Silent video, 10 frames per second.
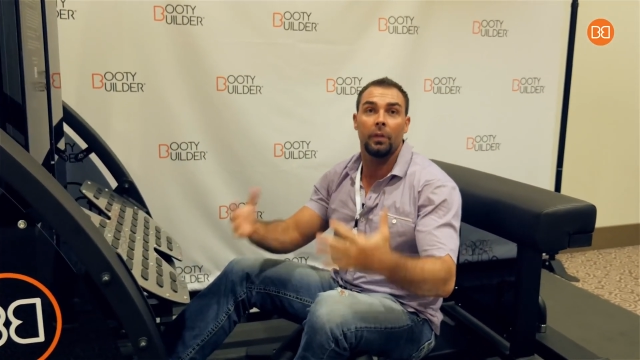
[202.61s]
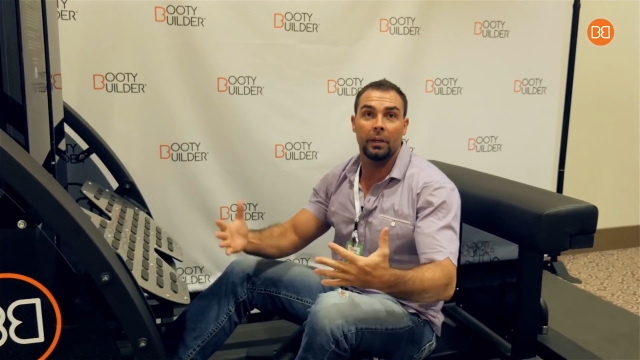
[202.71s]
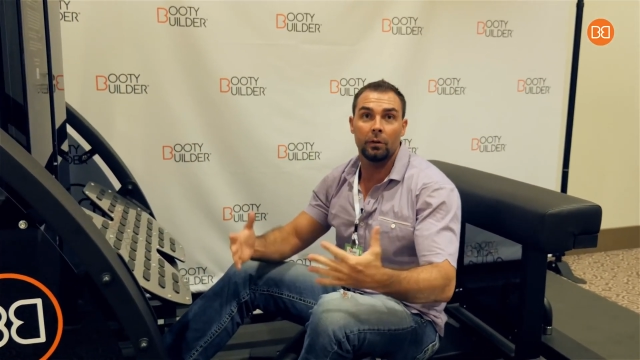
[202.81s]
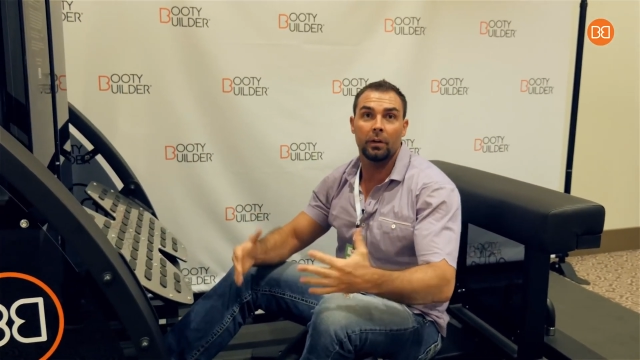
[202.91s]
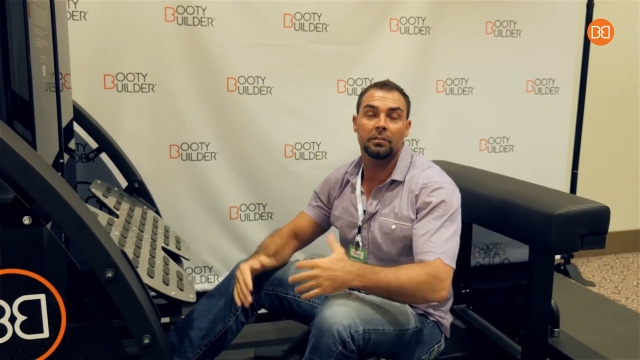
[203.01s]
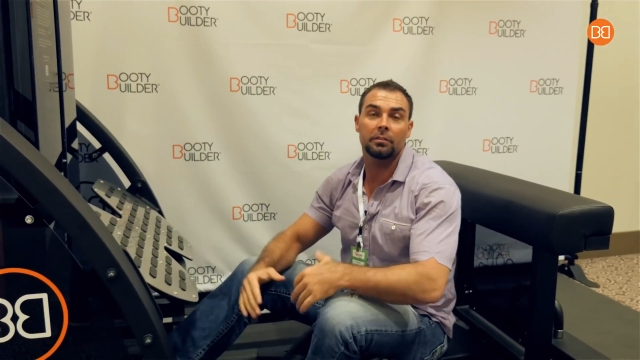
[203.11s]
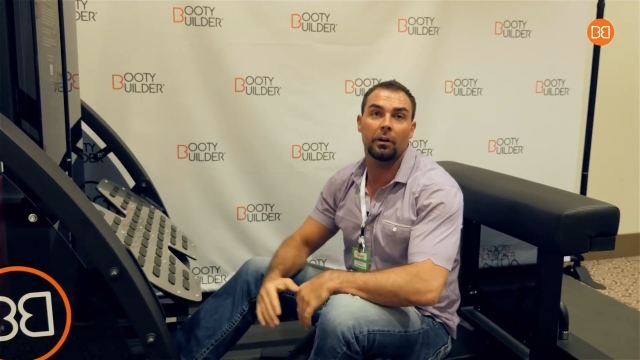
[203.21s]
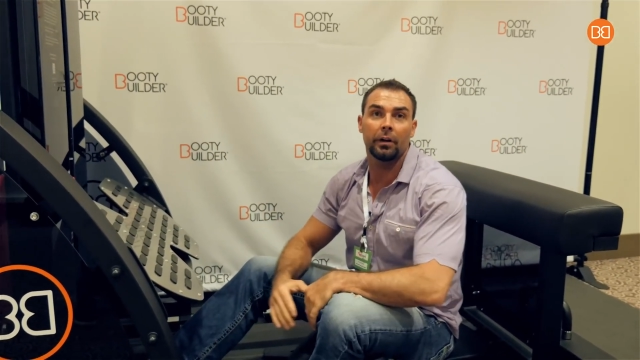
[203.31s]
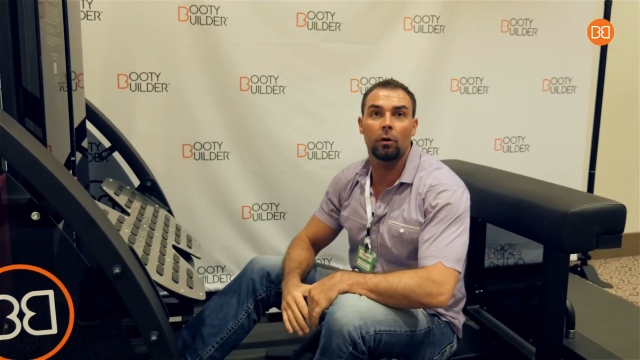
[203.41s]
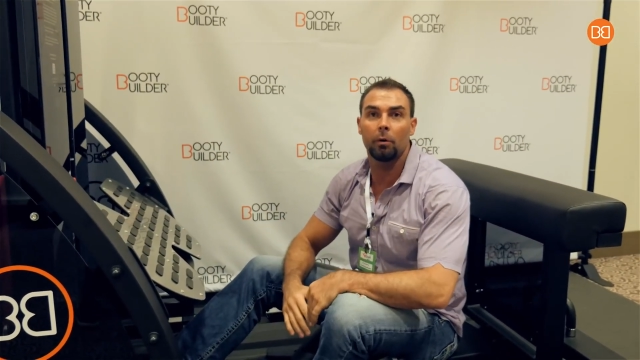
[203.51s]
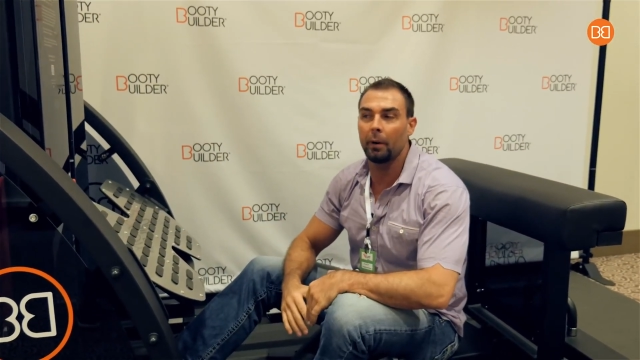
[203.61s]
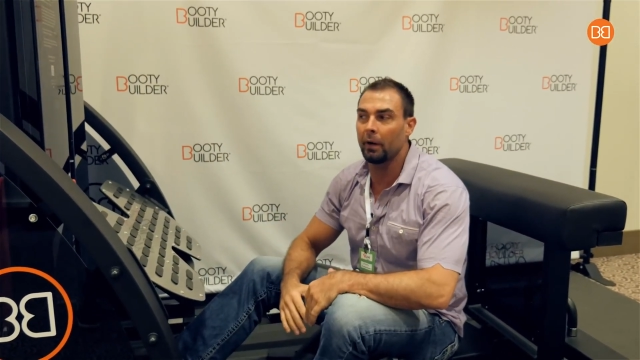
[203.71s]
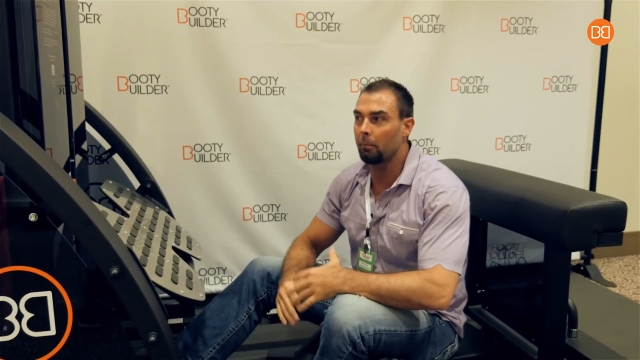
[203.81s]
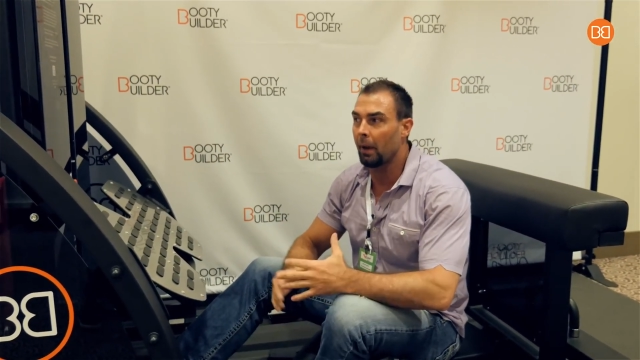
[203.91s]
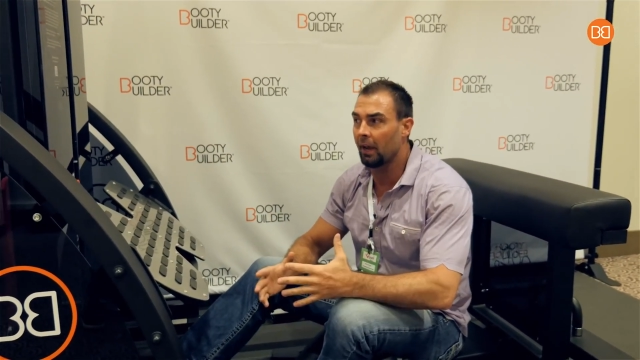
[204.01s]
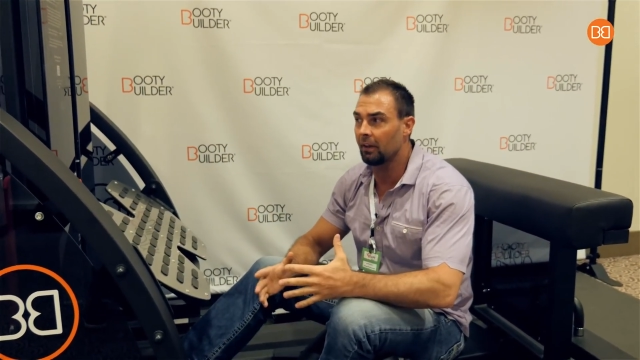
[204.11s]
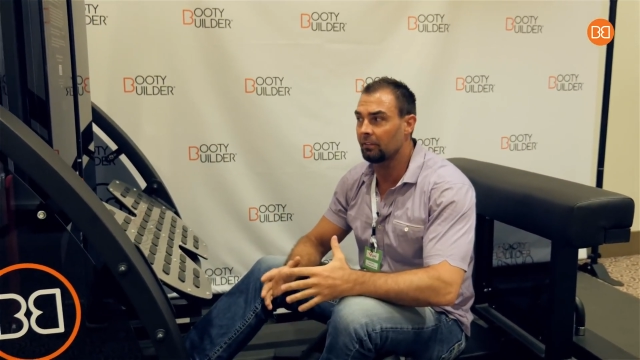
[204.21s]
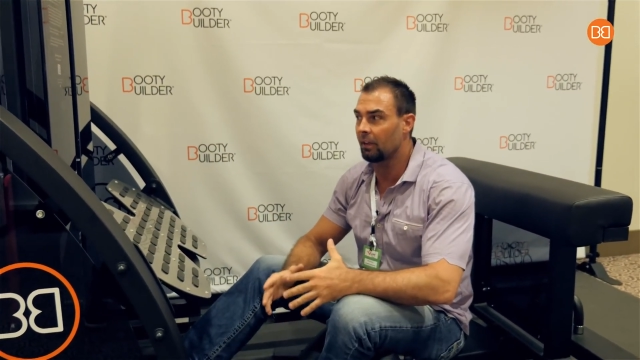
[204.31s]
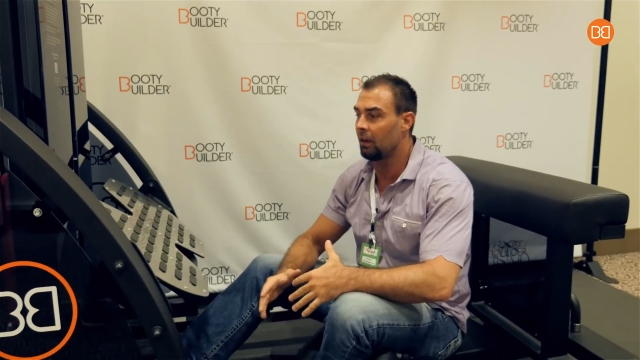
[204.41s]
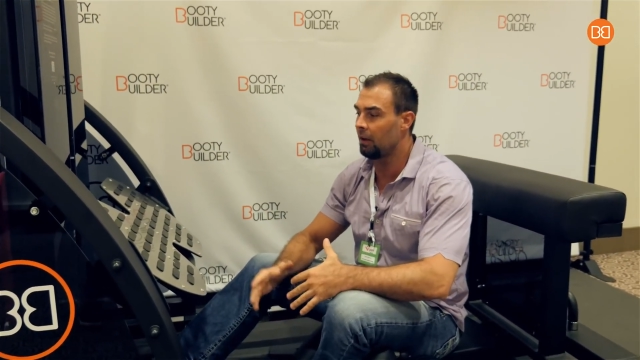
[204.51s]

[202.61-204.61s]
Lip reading: Then you can start incorporating bands.